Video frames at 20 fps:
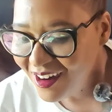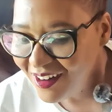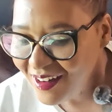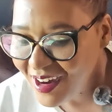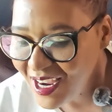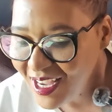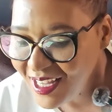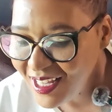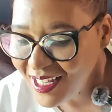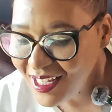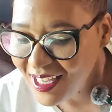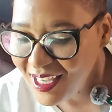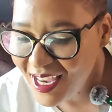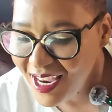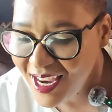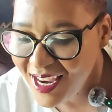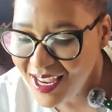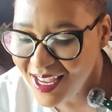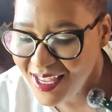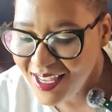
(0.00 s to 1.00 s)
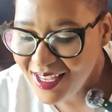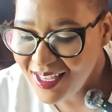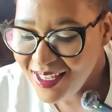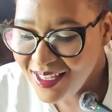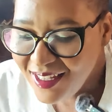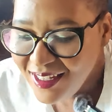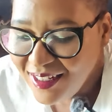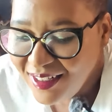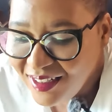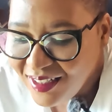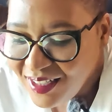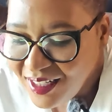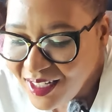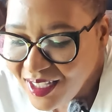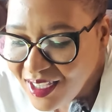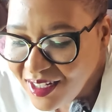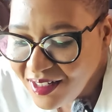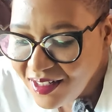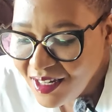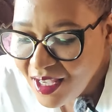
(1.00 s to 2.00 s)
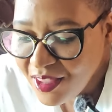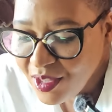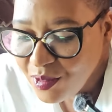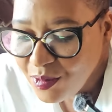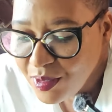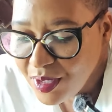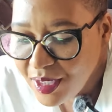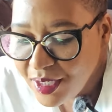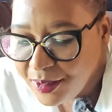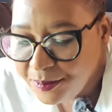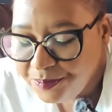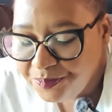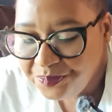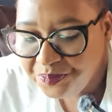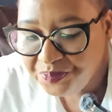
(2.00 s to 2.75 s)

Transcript: All right. And another one